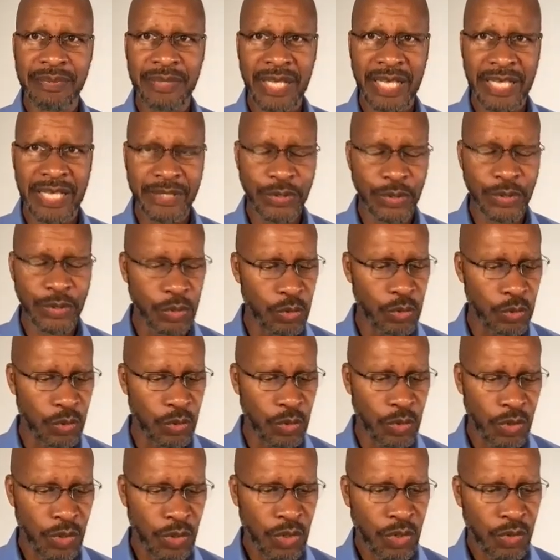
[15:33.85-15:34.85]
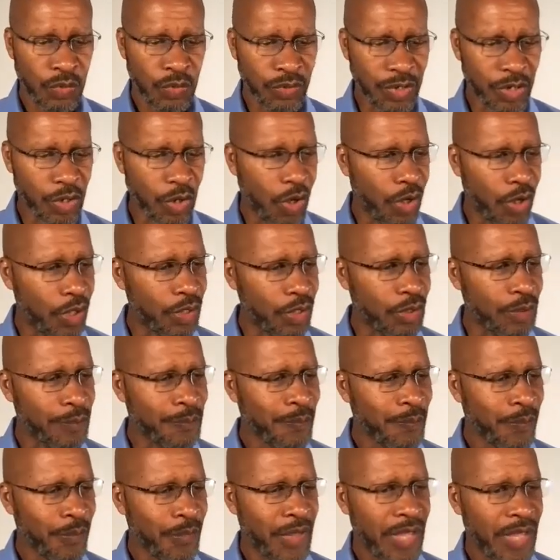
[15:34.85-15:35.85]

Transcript: as you recall,